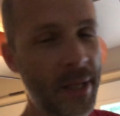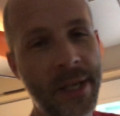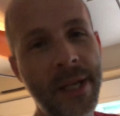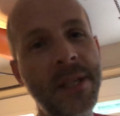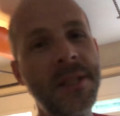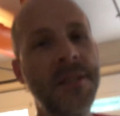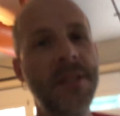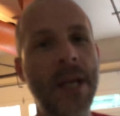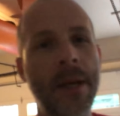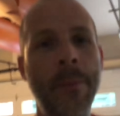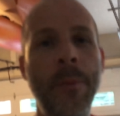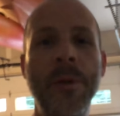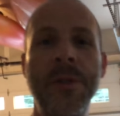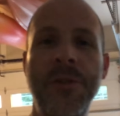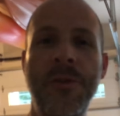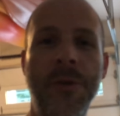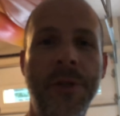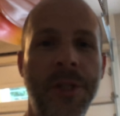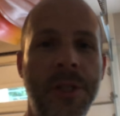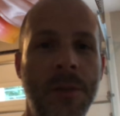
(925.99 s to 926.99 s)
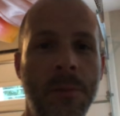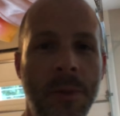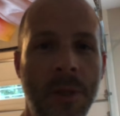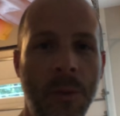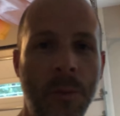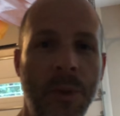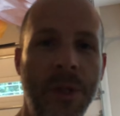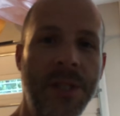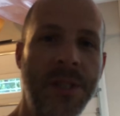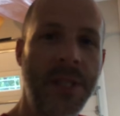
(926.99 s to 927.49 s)
My next step was going to be
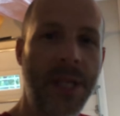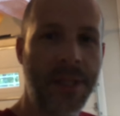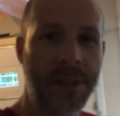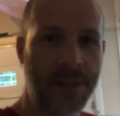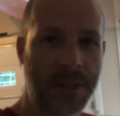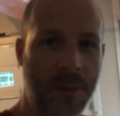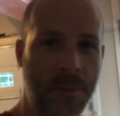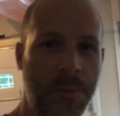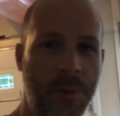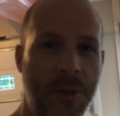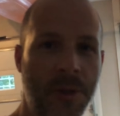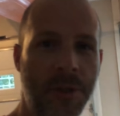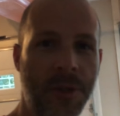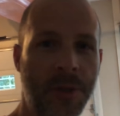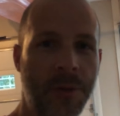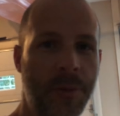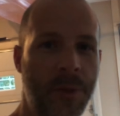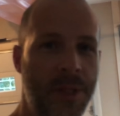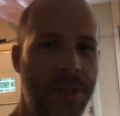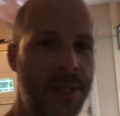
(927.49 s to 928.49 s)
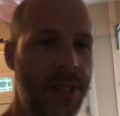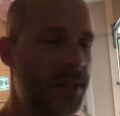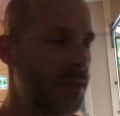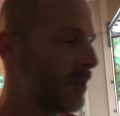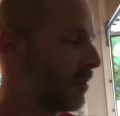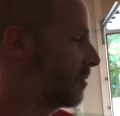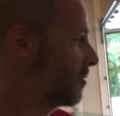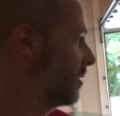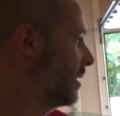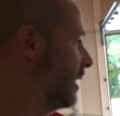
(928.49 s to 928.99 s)
reset the computer, reset
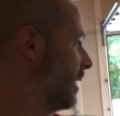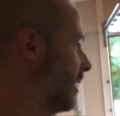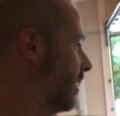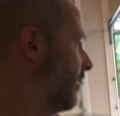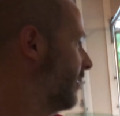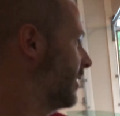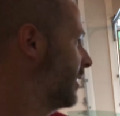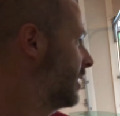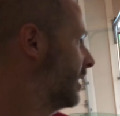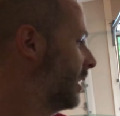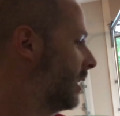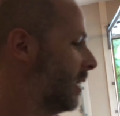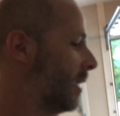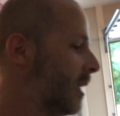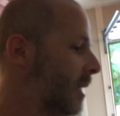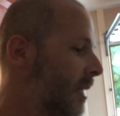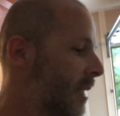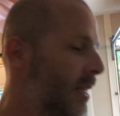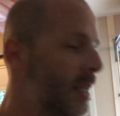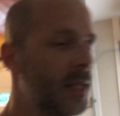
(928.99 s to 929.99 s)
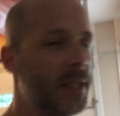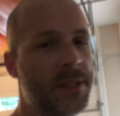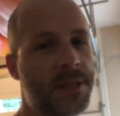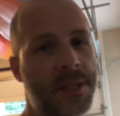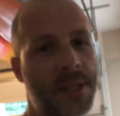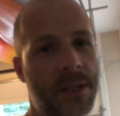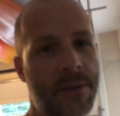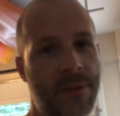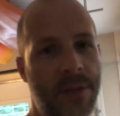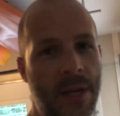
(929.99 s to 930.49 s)
the screen and everything, and
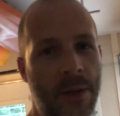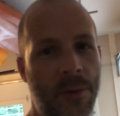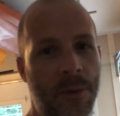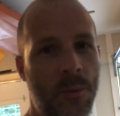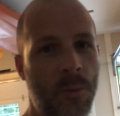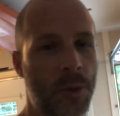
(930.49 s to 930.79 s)
see if that would